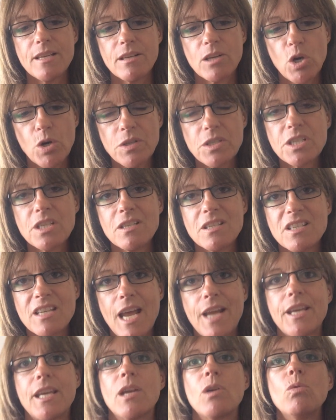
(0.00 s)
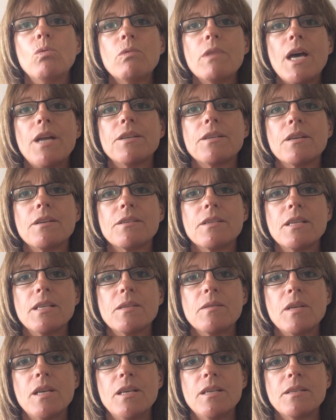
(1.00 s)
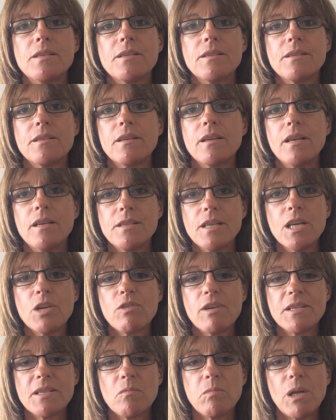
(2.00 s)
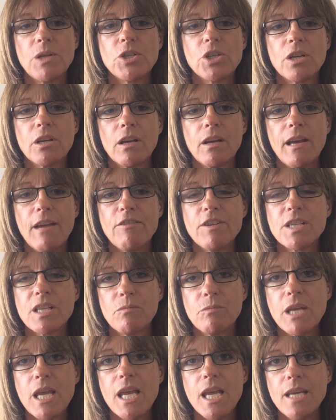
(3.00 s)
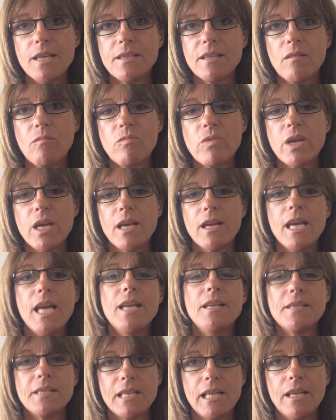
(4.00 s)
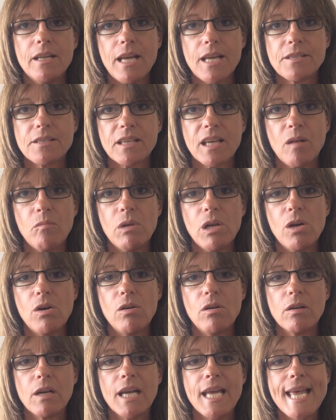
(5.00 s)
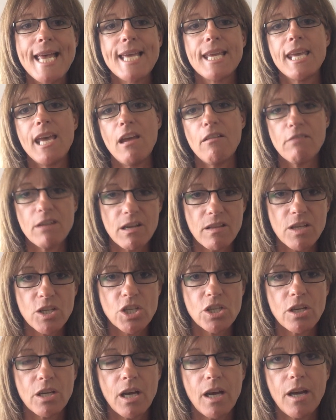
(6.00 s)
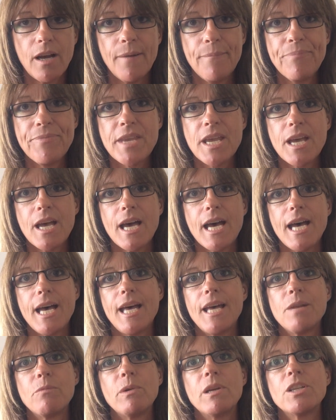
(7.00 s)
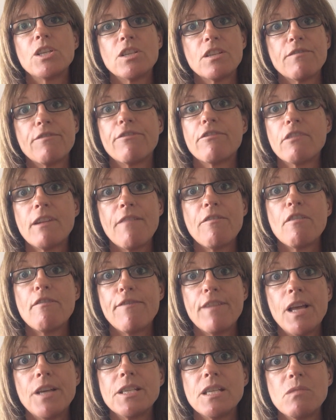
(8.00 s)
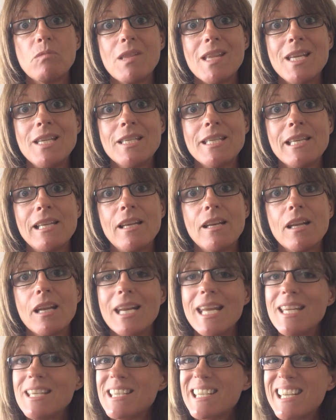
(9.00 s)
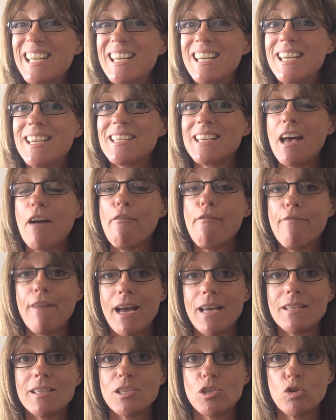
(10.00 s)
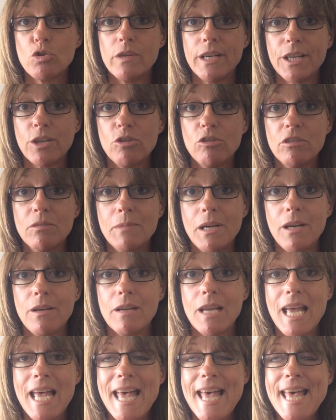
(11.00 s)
constant snacking, all that does is increase the blood sugar. Every time we eat something, insulin has to come along, get rid of the sugar, and we're just forever flooded with insulin. And insulin is our fat storing hormone.